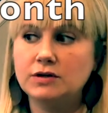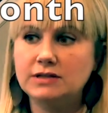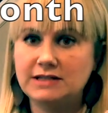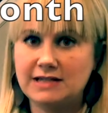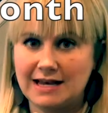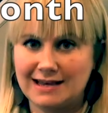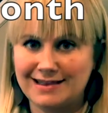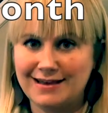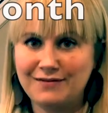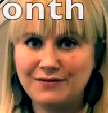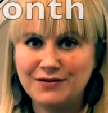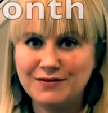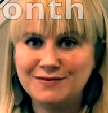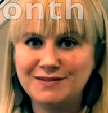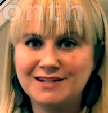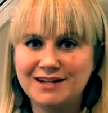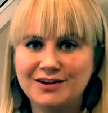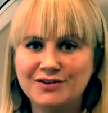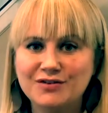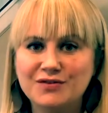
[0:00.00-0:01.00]
Take that
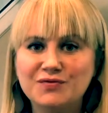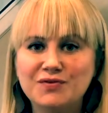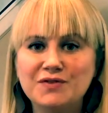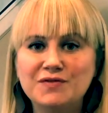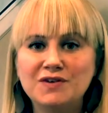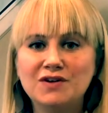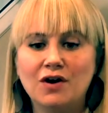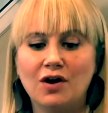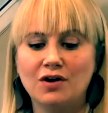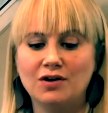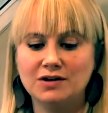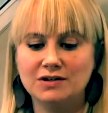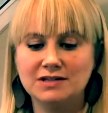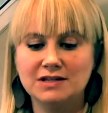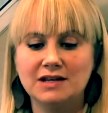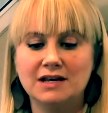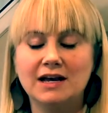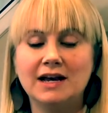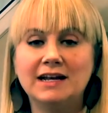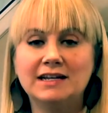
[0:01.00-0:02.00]

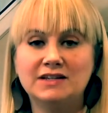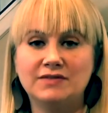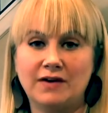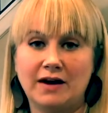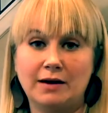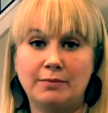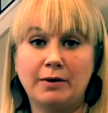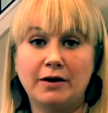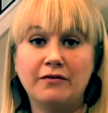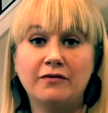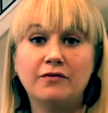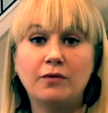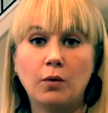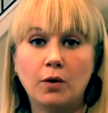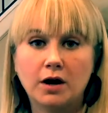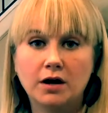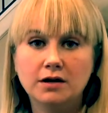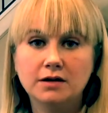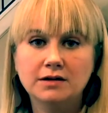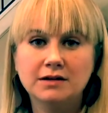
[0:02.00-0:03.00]
$1,550 and divide it by
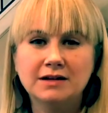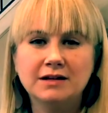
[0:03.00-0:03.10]
4.